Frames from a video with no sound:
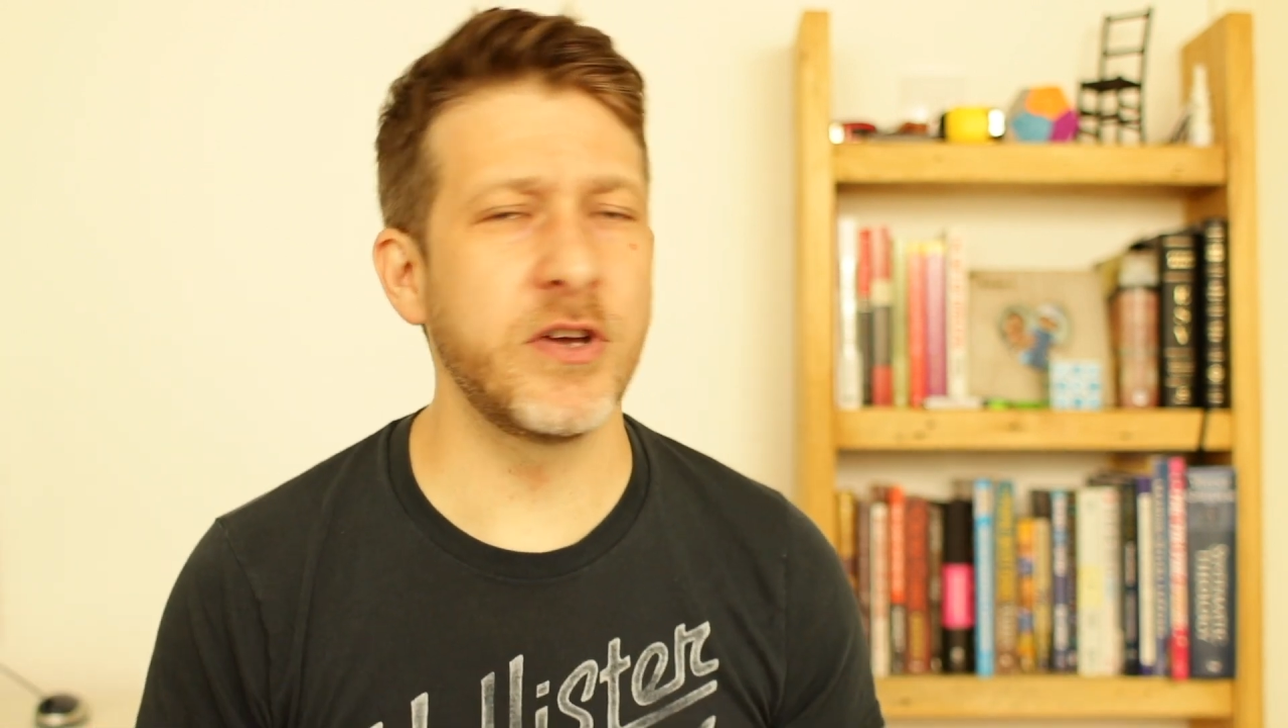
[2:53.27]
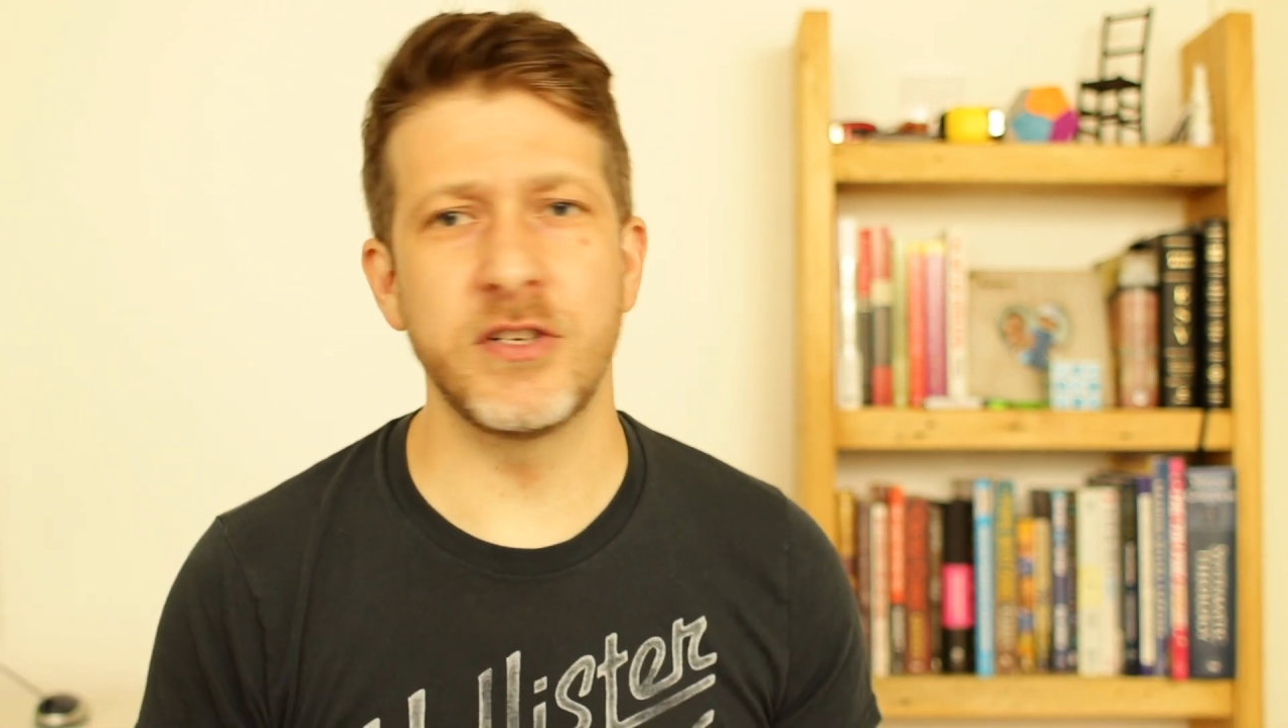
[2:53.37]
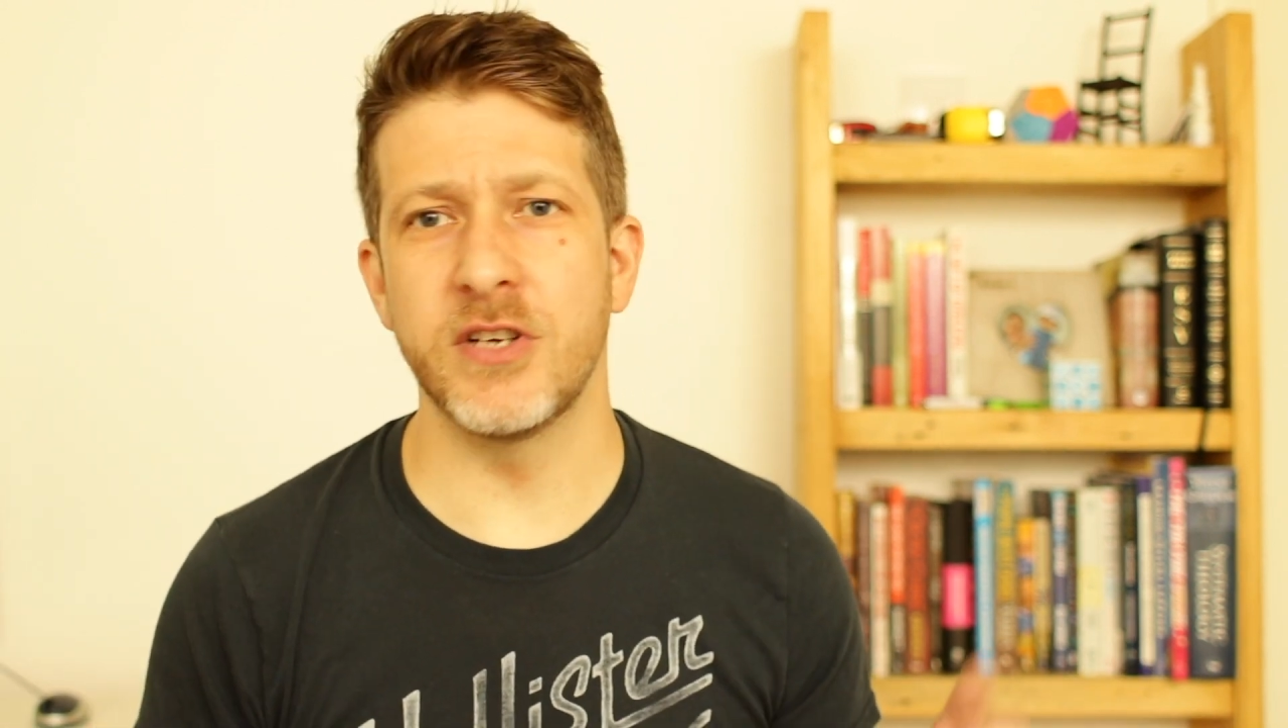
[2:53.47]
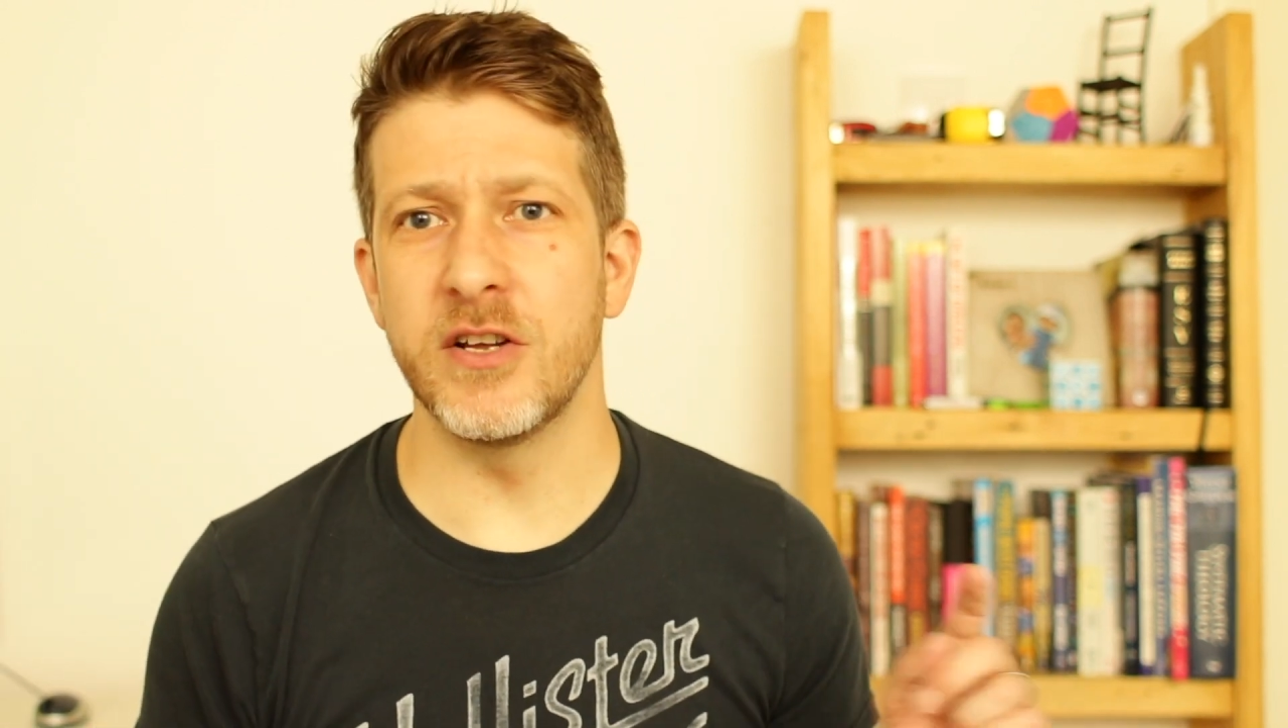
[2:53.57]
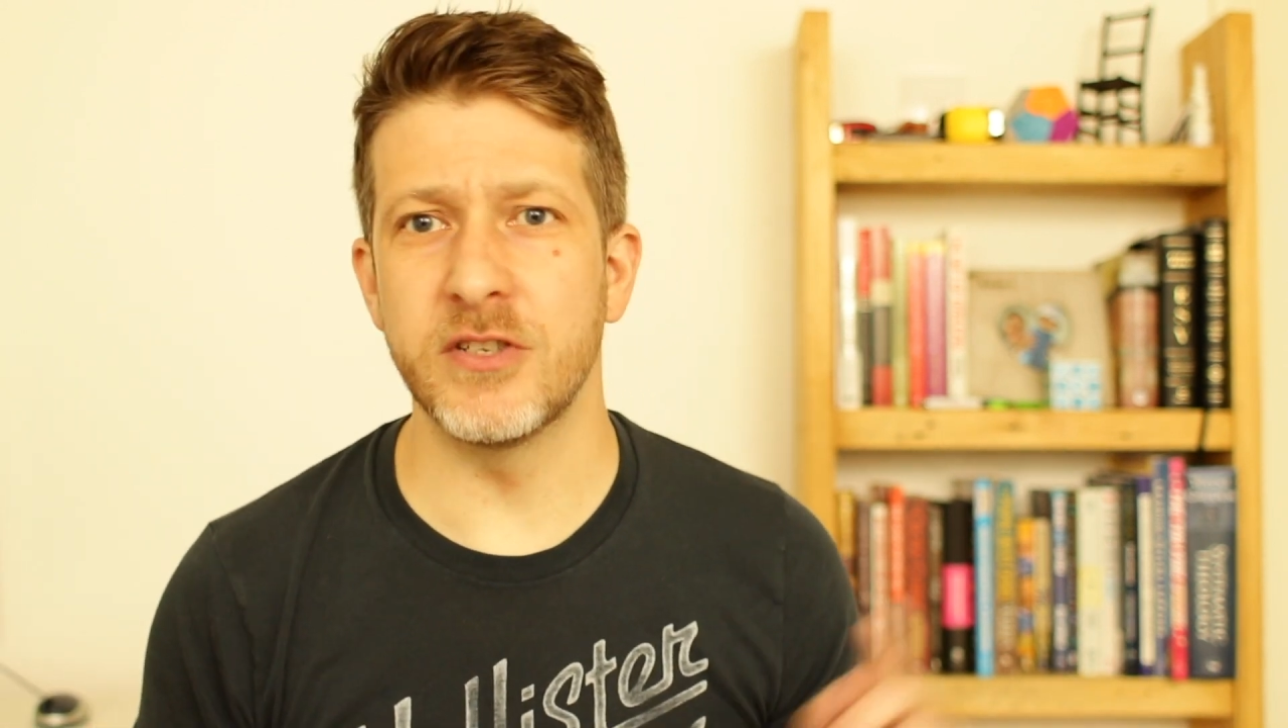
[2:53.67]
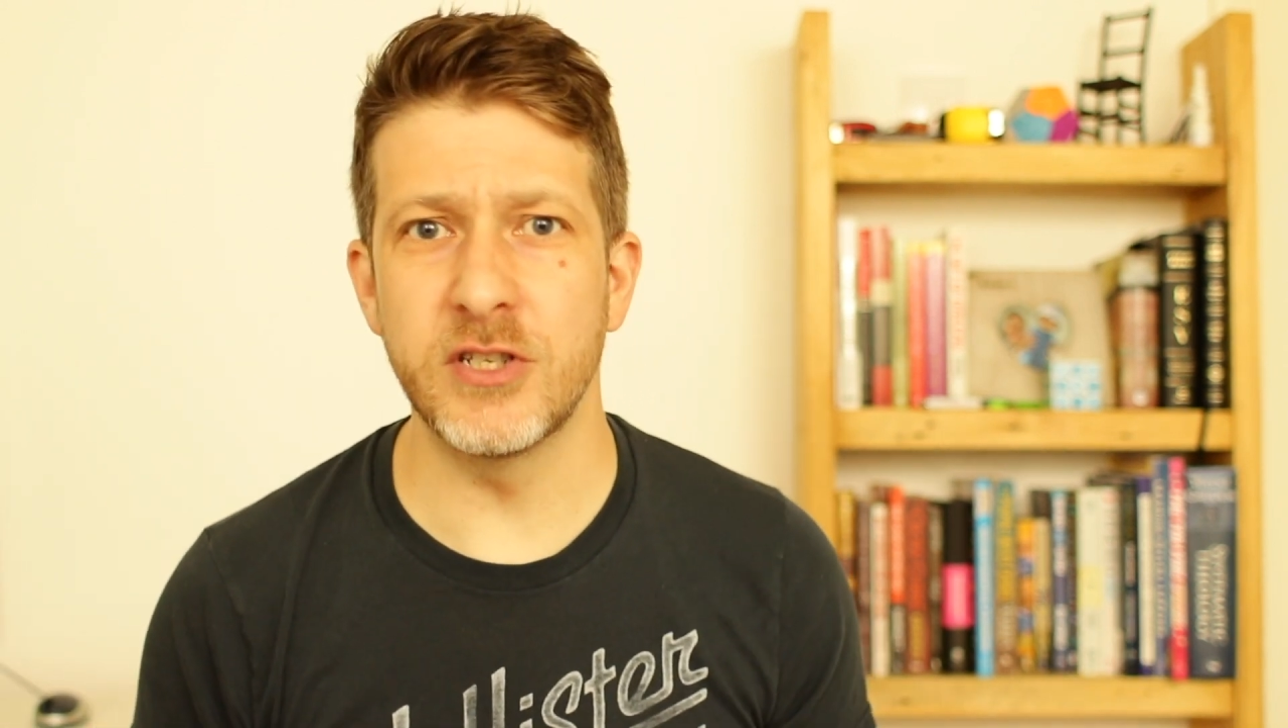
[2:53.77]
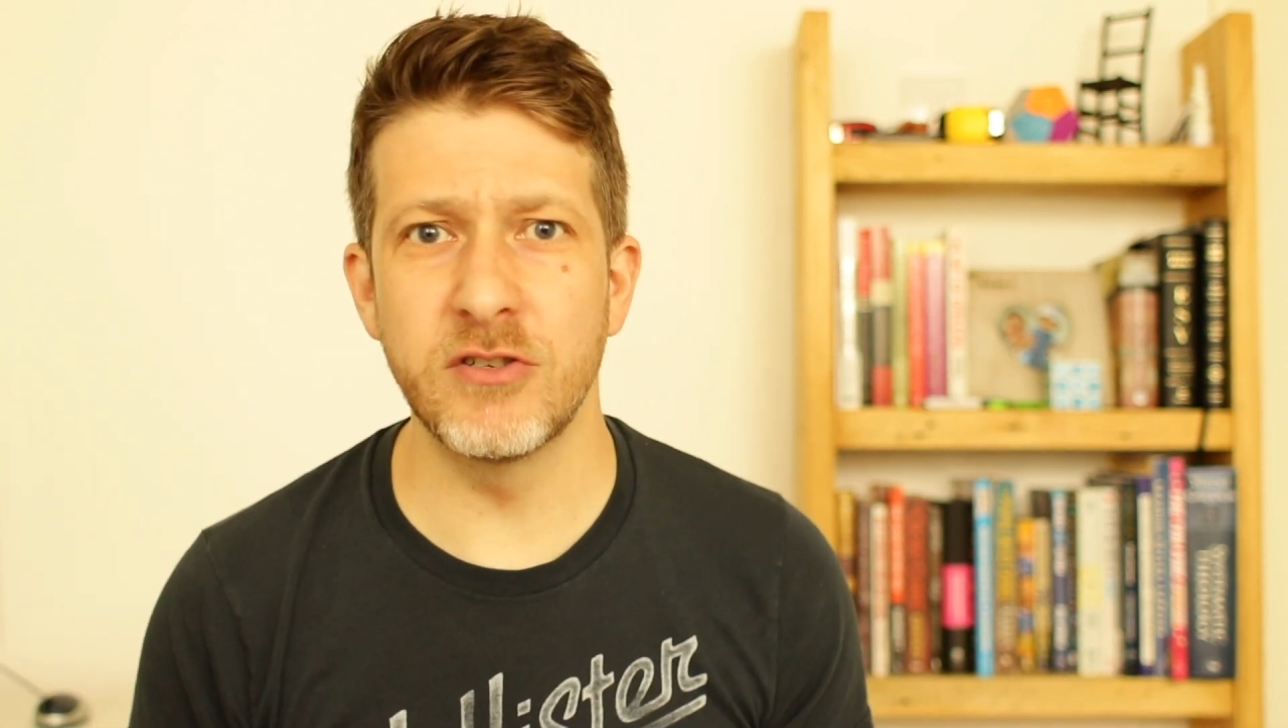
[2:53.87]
you could turn to